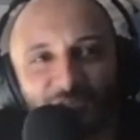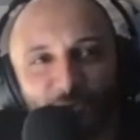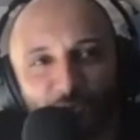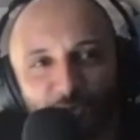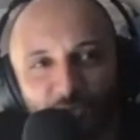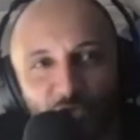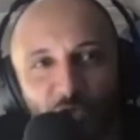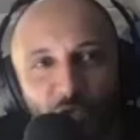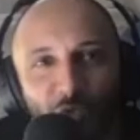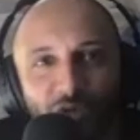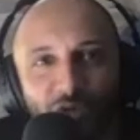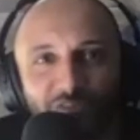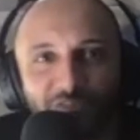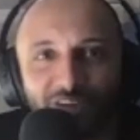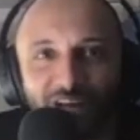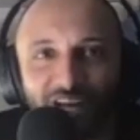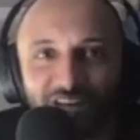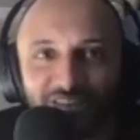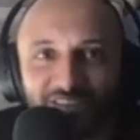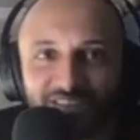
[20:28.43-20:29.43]
4-2-1-5,
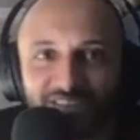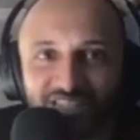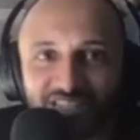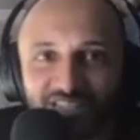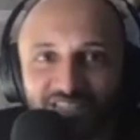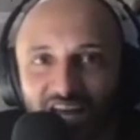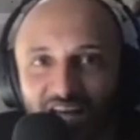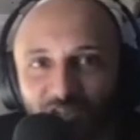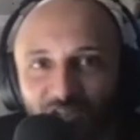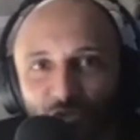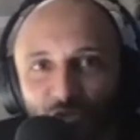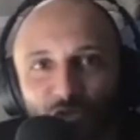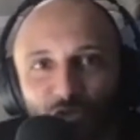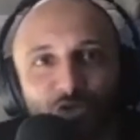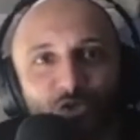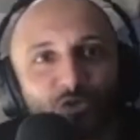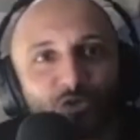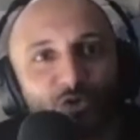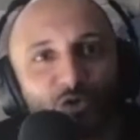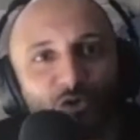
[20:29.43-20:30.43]
Ittisalat or
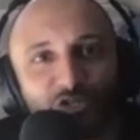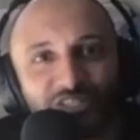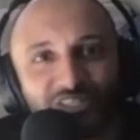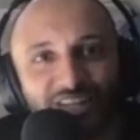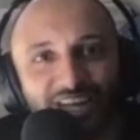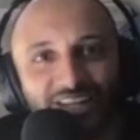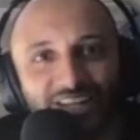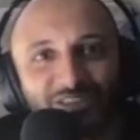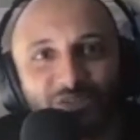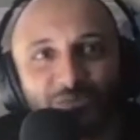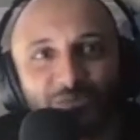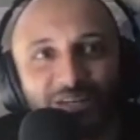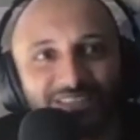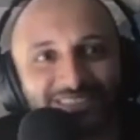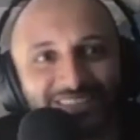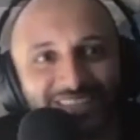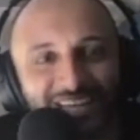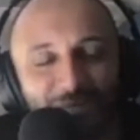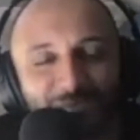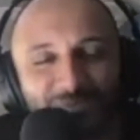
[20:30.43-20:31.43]
do or slide into my
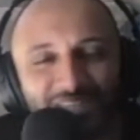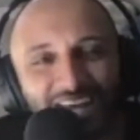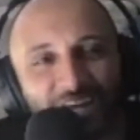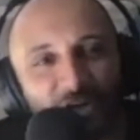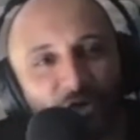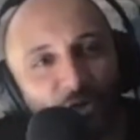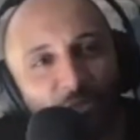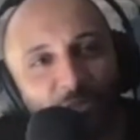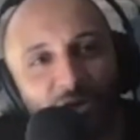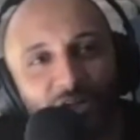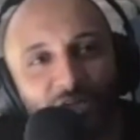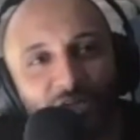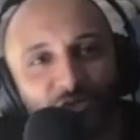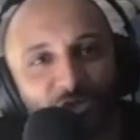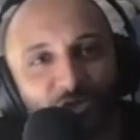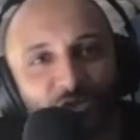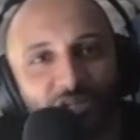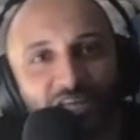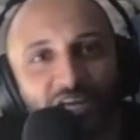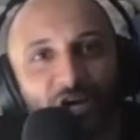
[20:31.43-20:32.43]
DMs at Omar
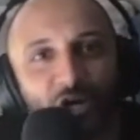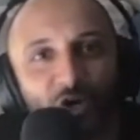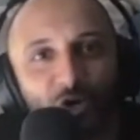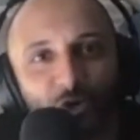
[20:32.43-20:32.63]
Al-Duri.